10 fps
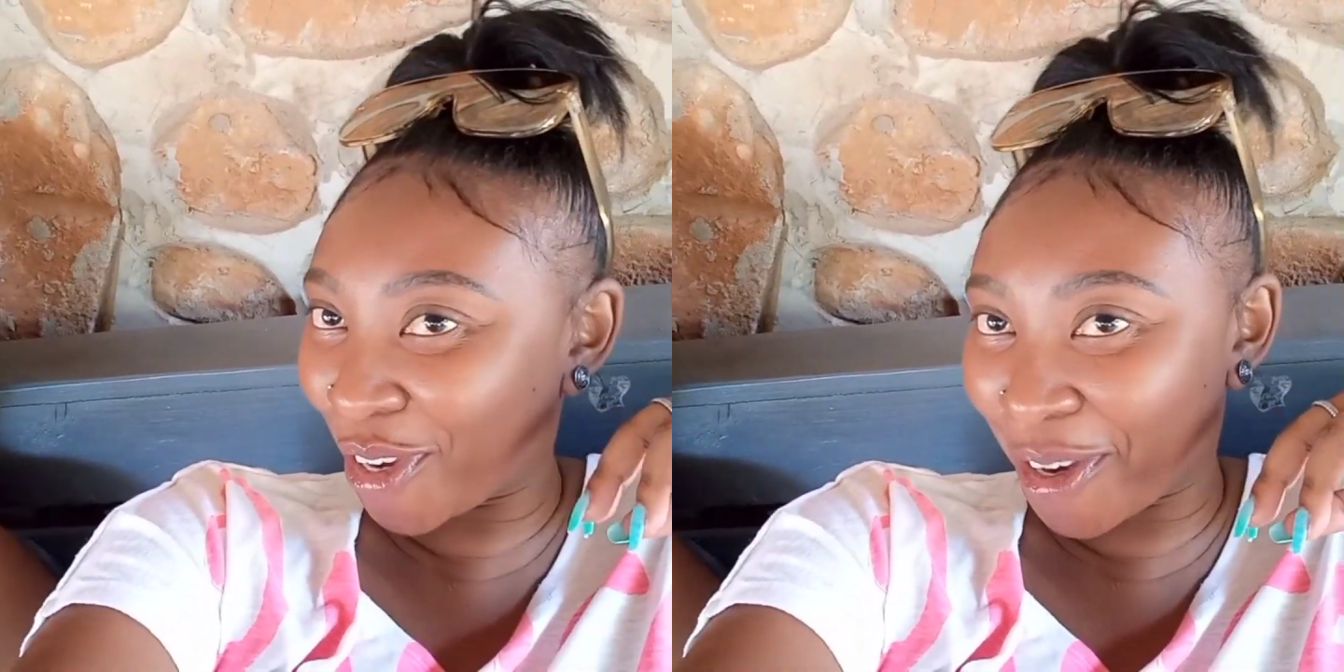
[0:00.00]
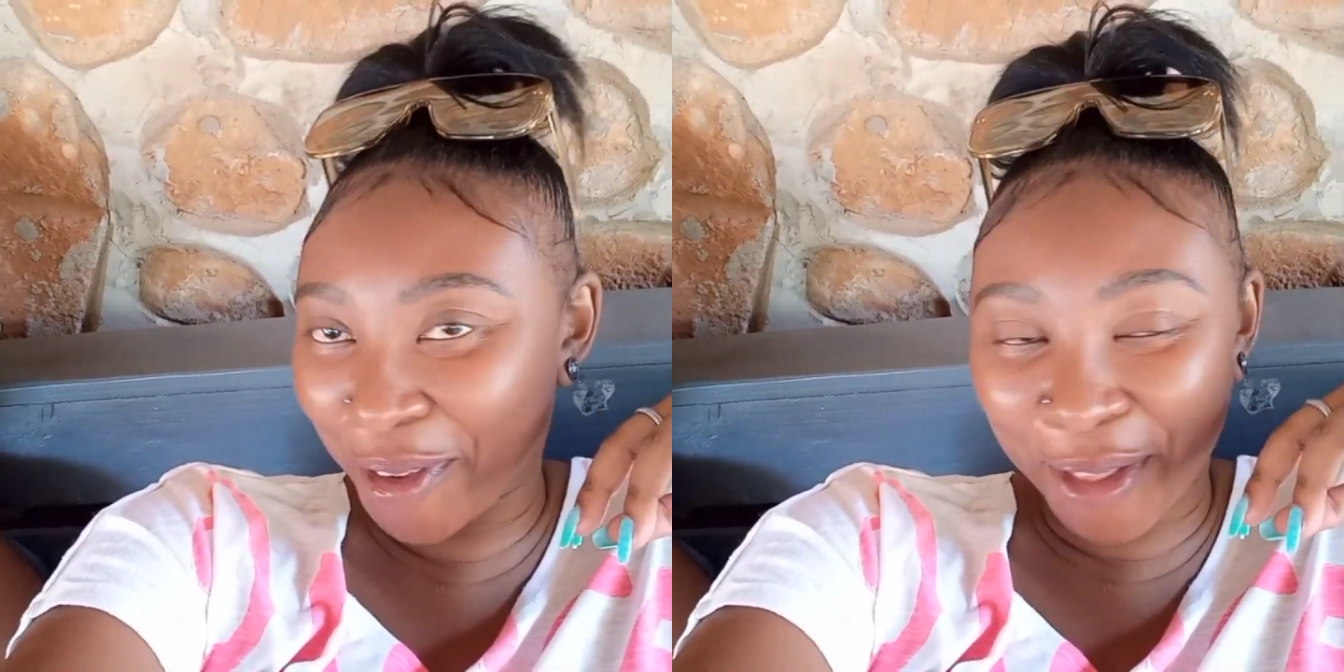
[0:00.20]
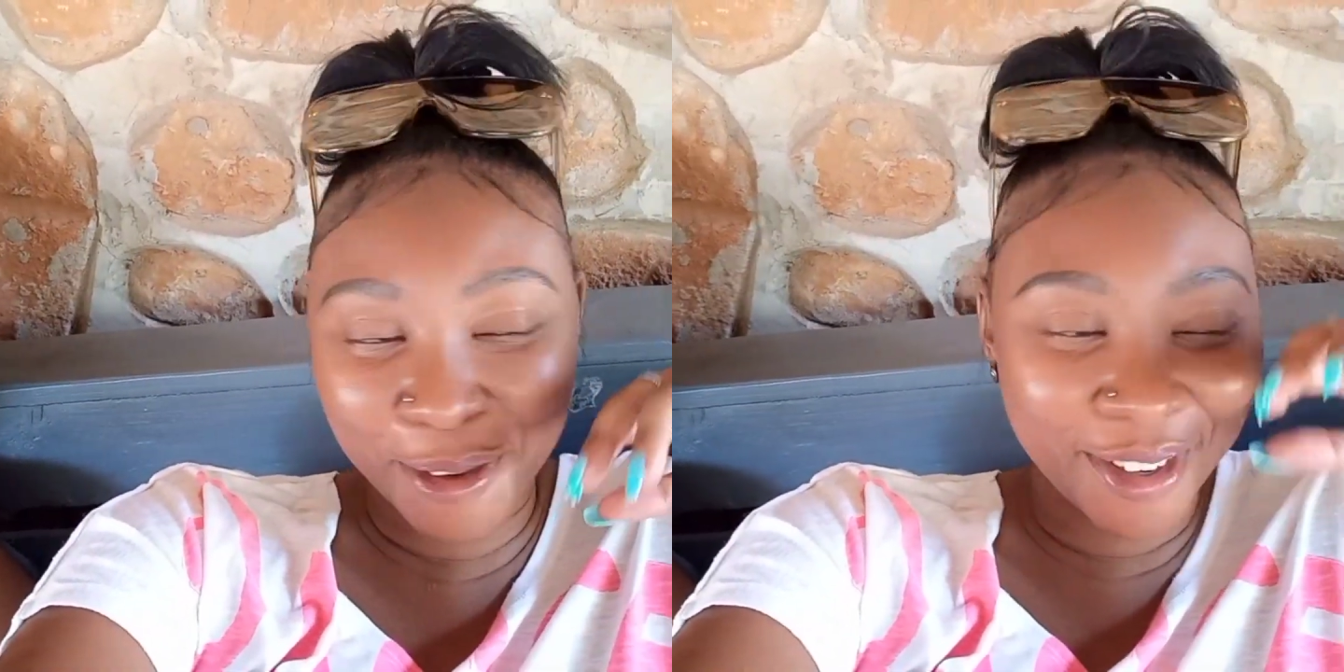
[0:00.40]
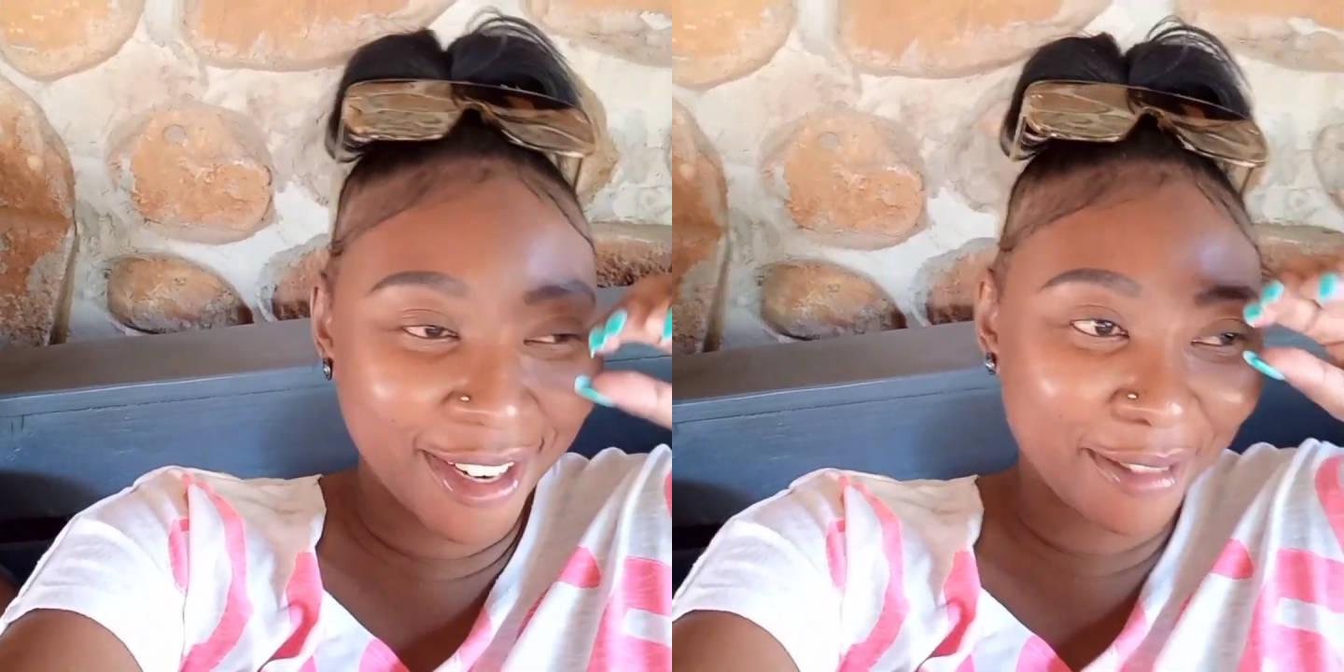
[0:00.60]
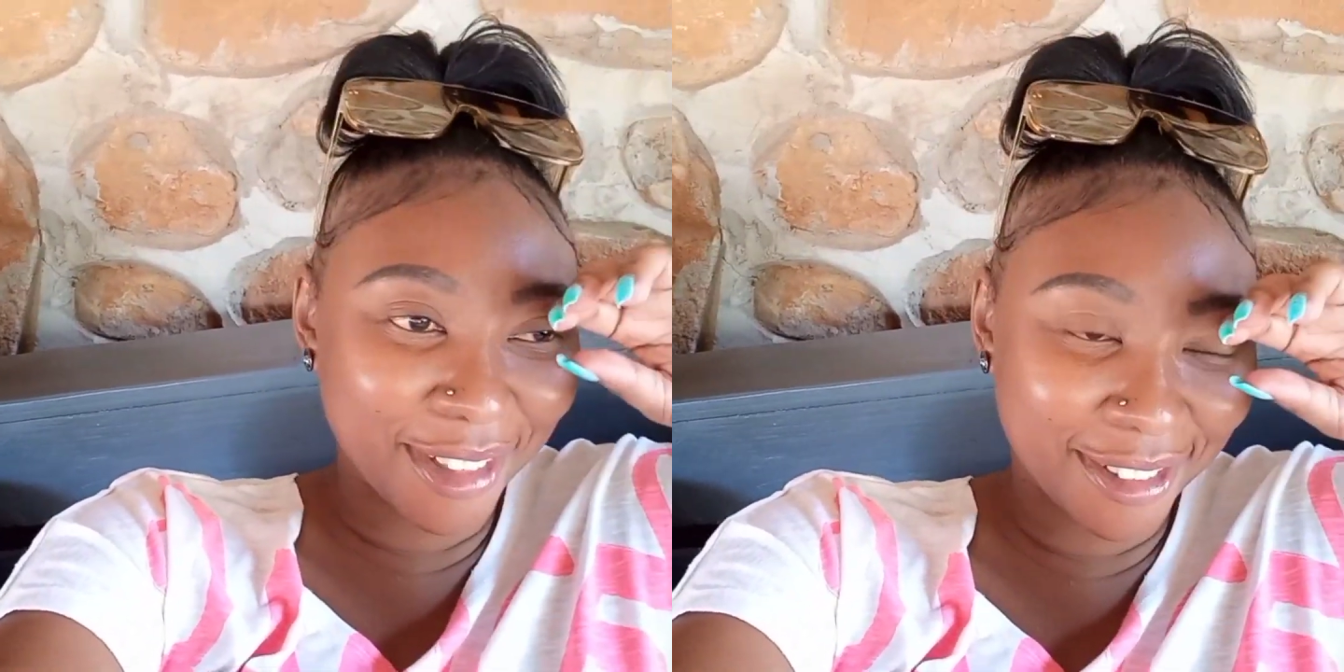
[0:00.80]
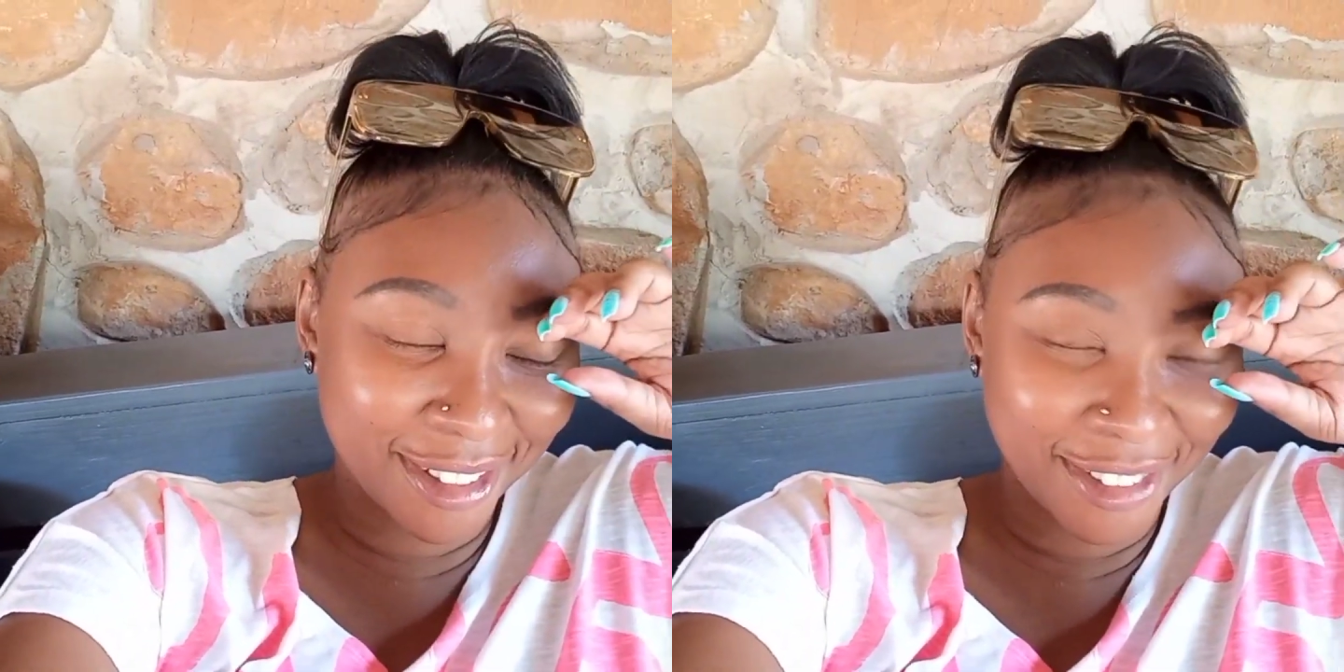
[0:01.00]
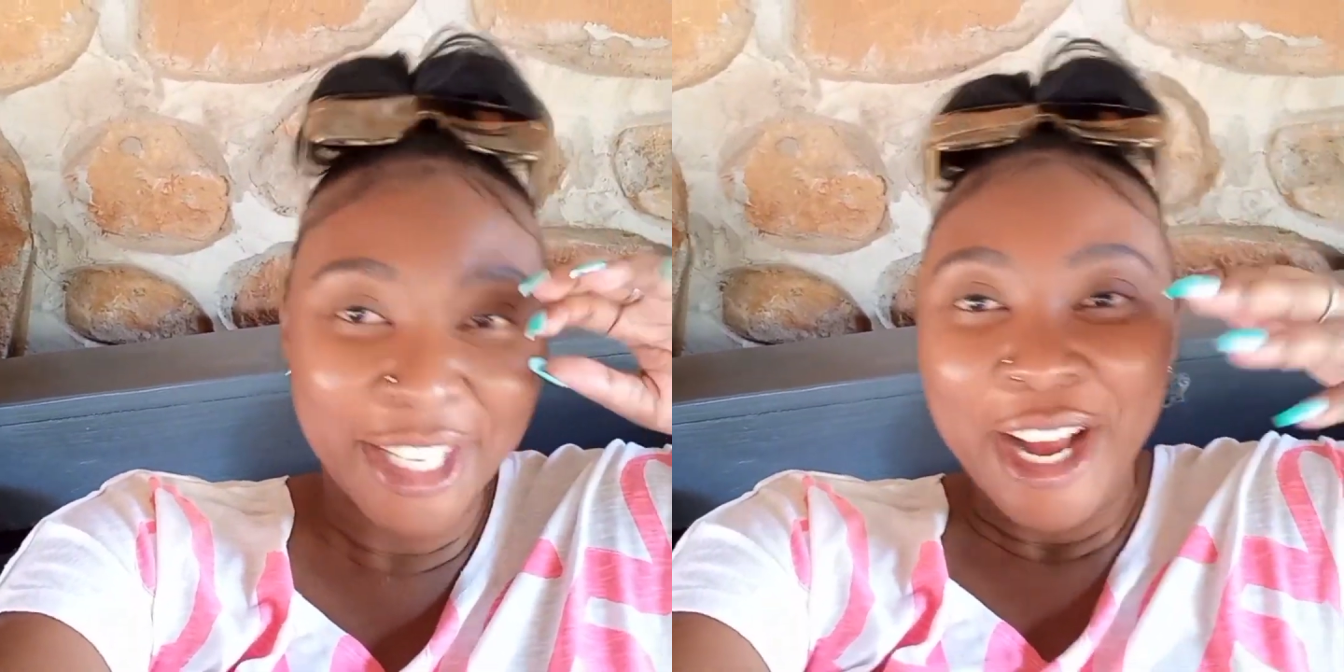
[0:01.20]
with you. No, I'm not gonna.